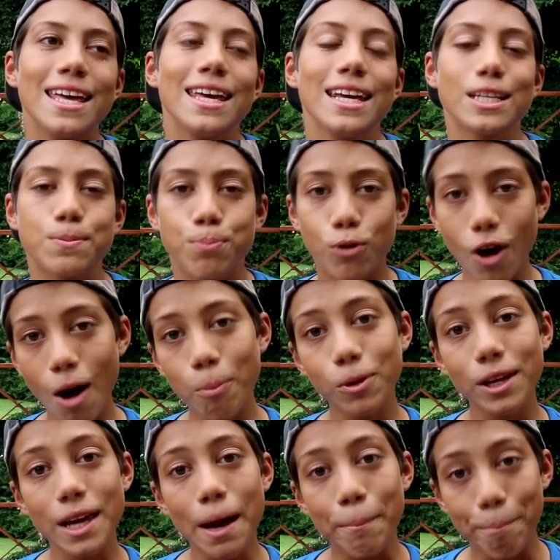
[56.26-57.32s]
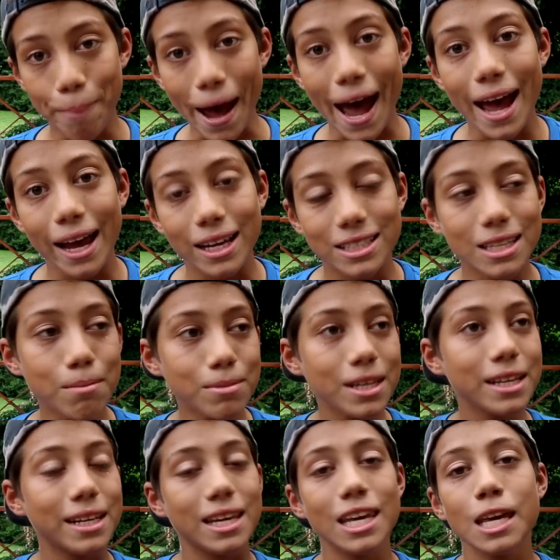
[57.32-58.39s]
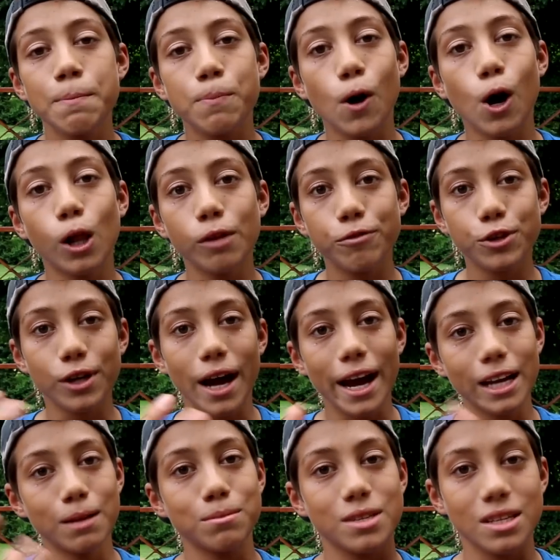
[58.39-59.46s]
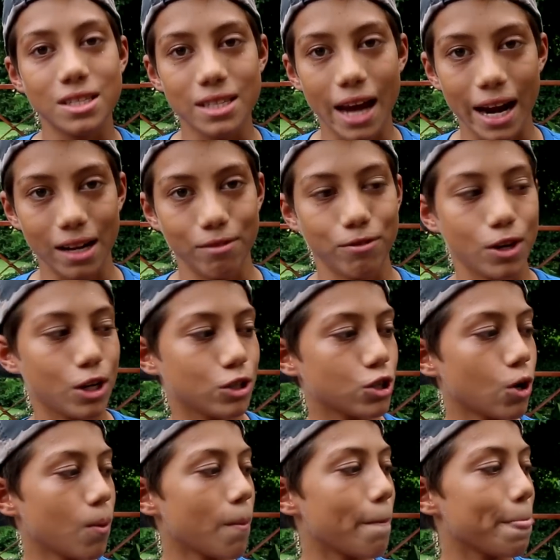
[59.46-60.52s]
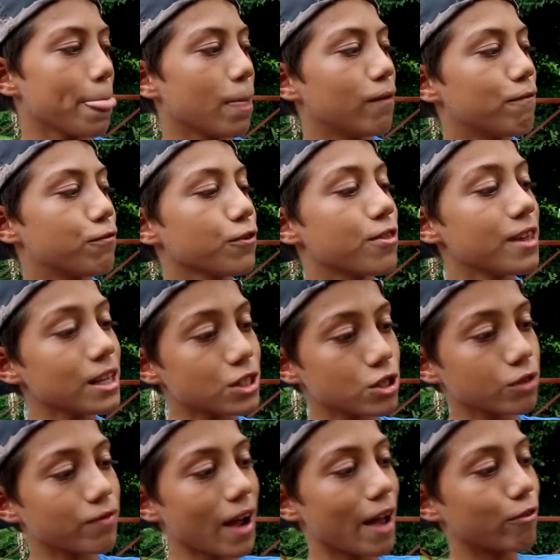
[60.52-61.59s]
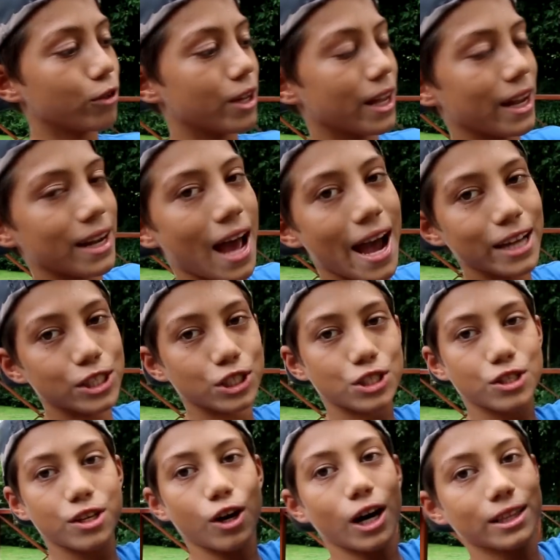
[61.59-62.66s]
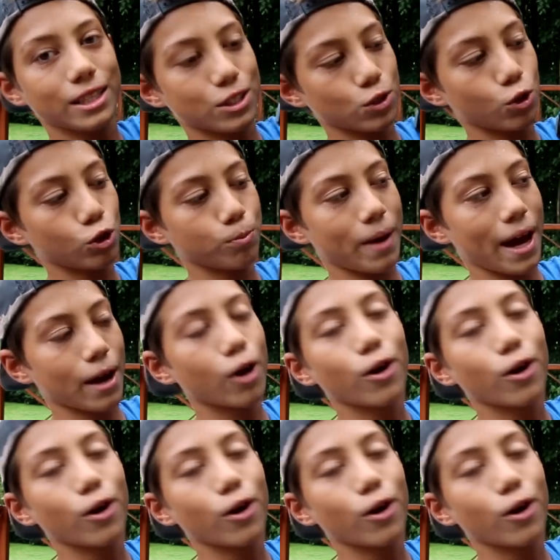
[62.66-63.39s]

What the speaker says: is probably a bag, something to keep all of your items inside of. So for this survival kit, I just got this old bag.